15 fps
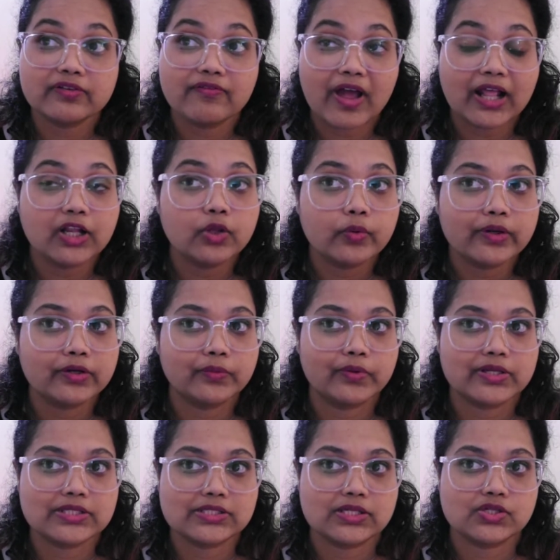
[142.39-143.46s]
value
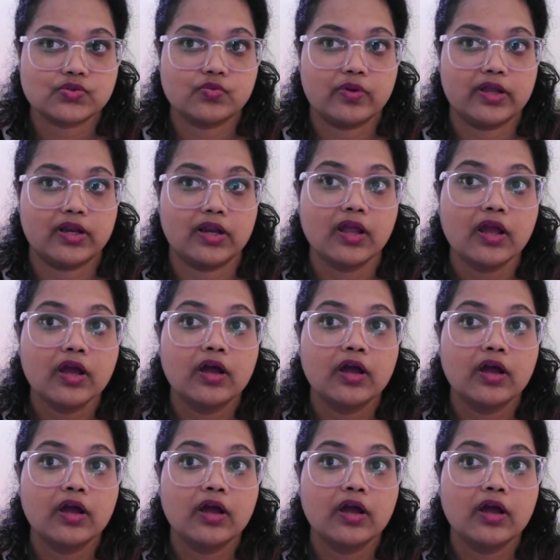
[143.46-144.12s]
increases when